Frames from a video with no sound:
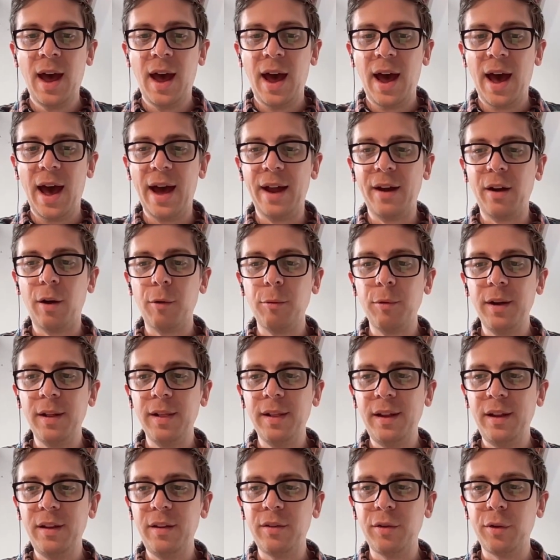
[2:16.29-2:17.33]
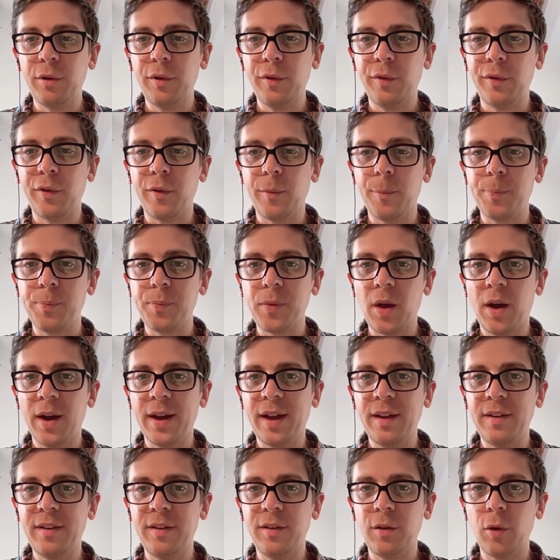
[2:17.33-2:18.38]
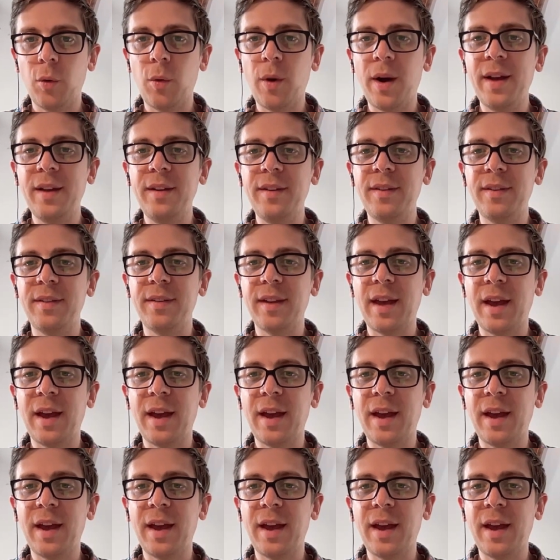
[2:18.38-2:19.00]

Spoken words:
And I really sort of, I guess, always,